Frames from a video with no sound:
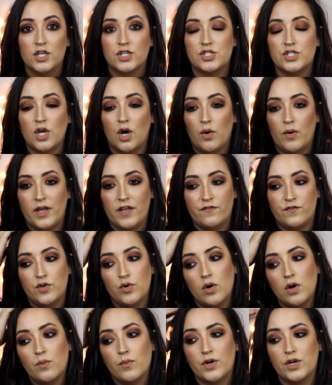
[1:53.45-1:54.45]
So if
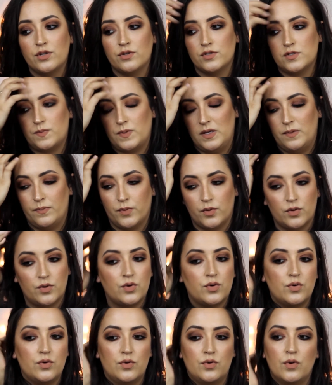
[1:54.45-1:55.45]
you are one of those people
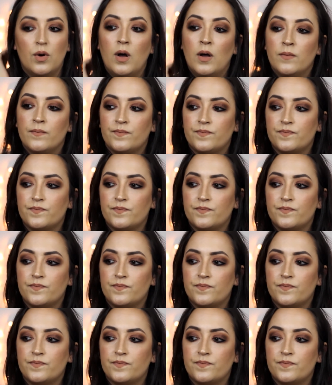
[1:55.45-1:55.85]
who,